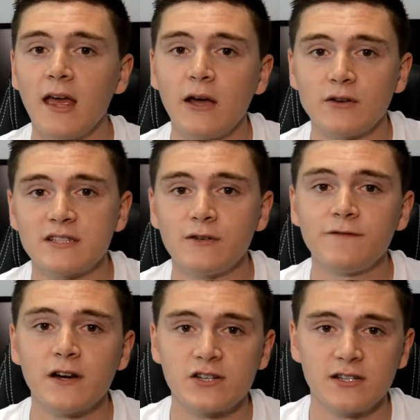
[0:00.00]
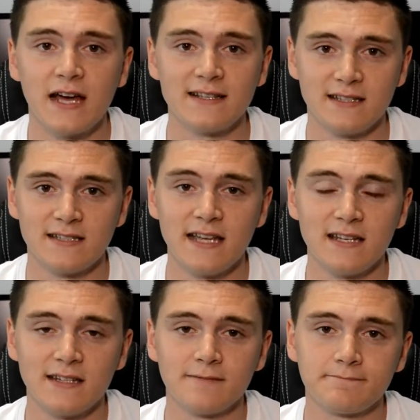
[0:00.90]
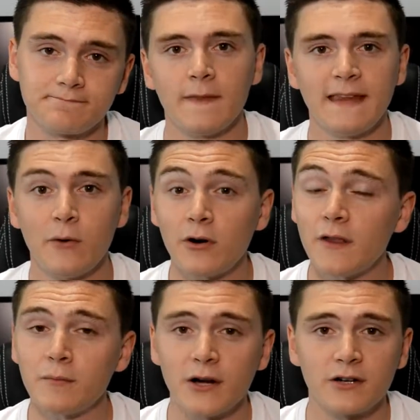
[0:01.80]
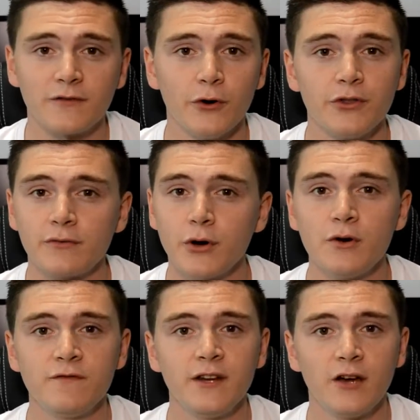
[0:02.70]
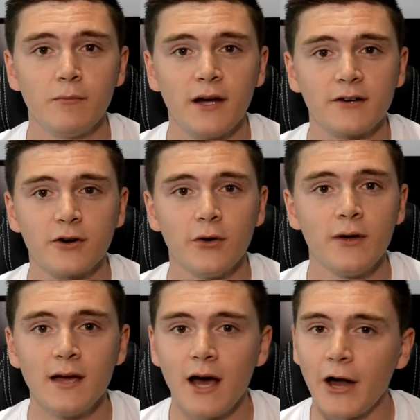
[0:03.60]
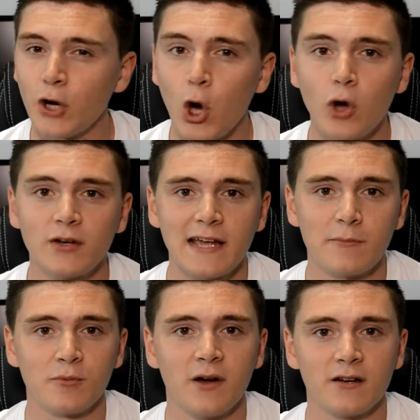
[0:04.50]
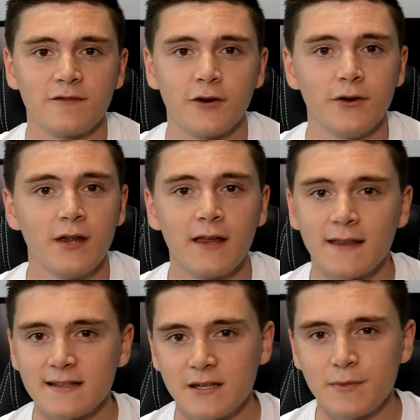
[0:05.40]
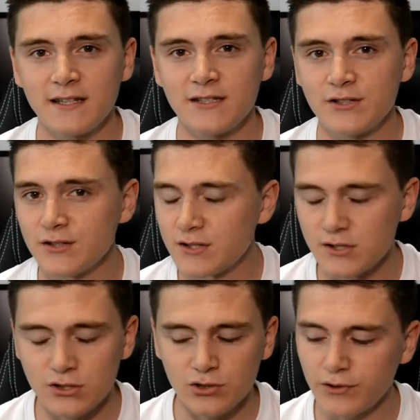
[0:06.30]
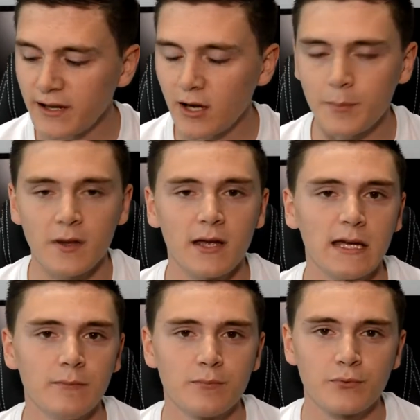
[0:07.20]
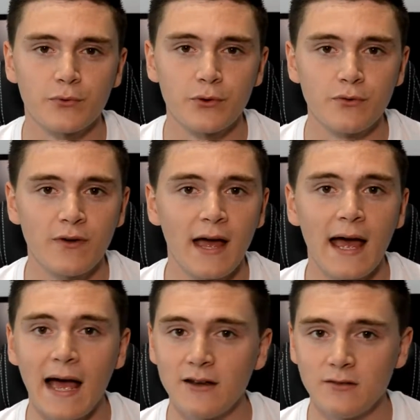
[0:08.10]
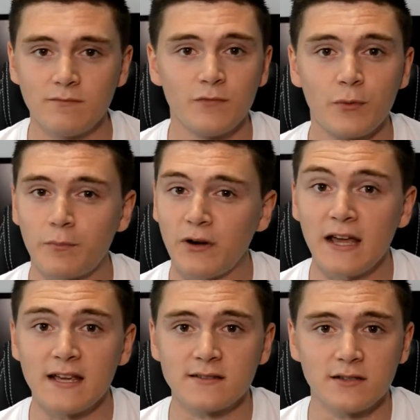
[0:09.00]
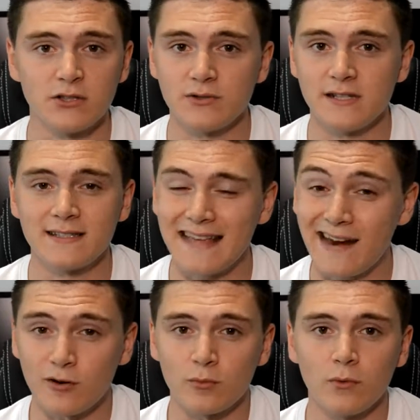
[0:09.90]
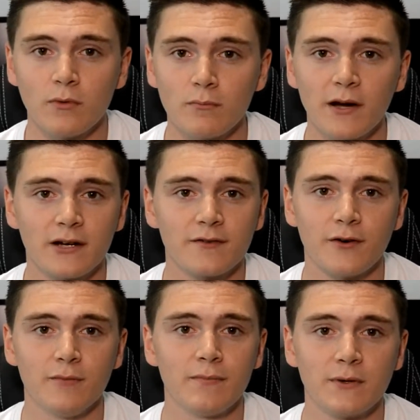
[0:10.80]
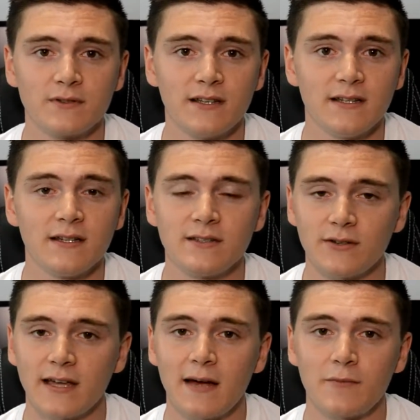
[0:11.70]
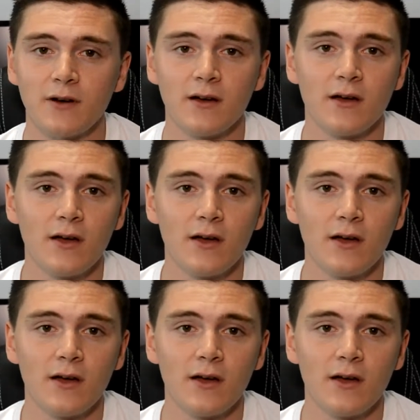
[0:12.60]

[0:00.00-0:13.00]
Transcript: it will still function as intended. Now our other microphone, the Rode Videomicro, an on-camera microphone, has the ability to just straight up improve and replace the usually terrible microphone built in to your camera.